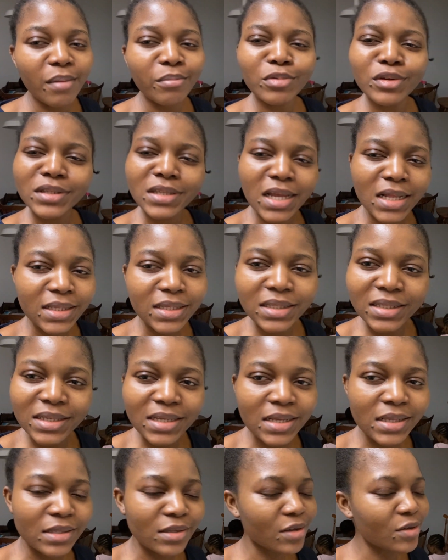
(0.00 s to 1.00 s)
but
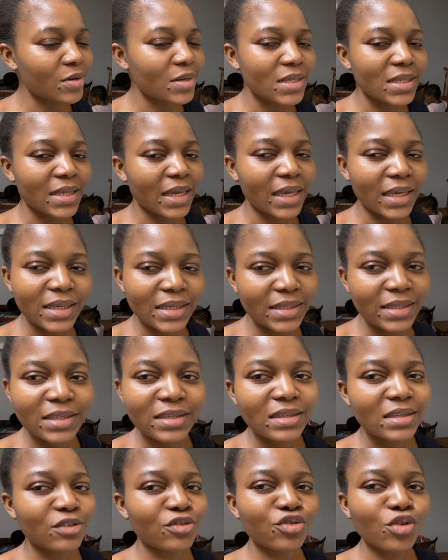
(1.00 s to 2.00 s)
Saturdays is always like it
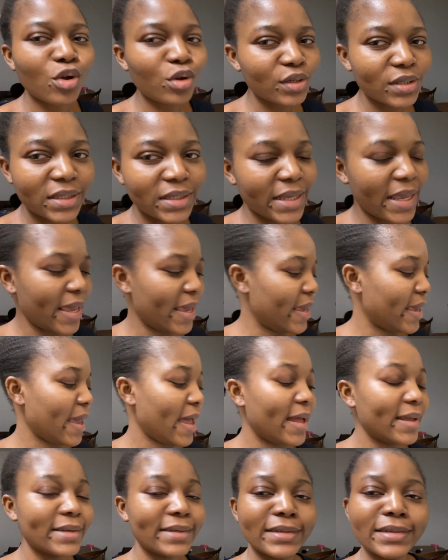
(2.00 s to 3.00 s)
is chores day,
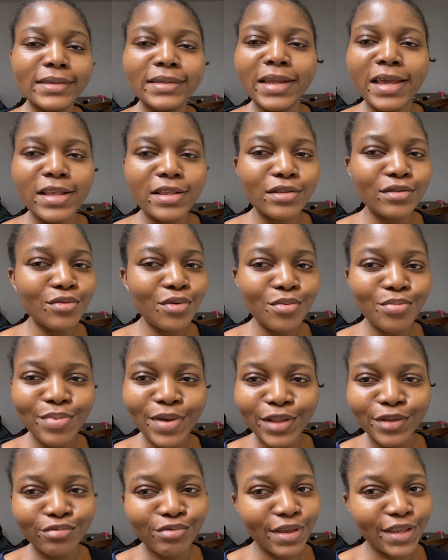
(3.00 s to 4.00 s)
and there is no
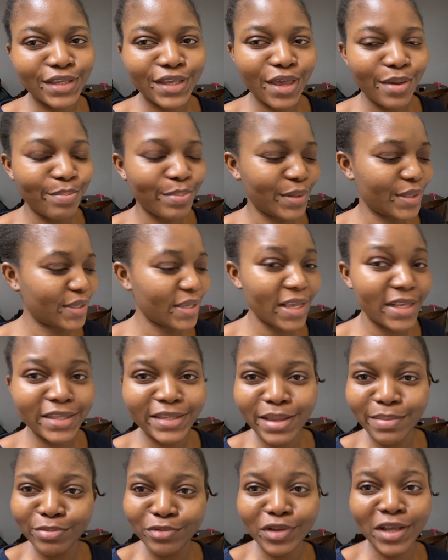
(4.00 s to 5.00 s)
way to escape it
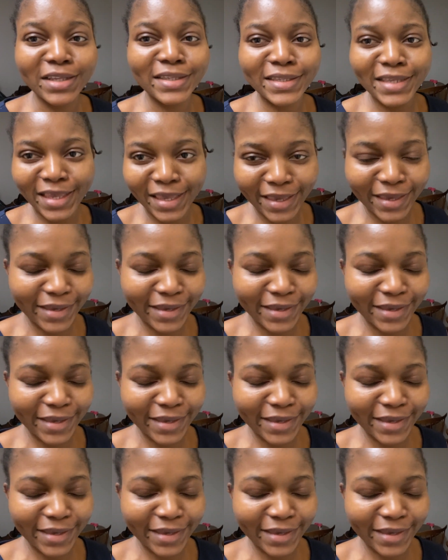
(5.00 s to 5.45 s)
except you are sick.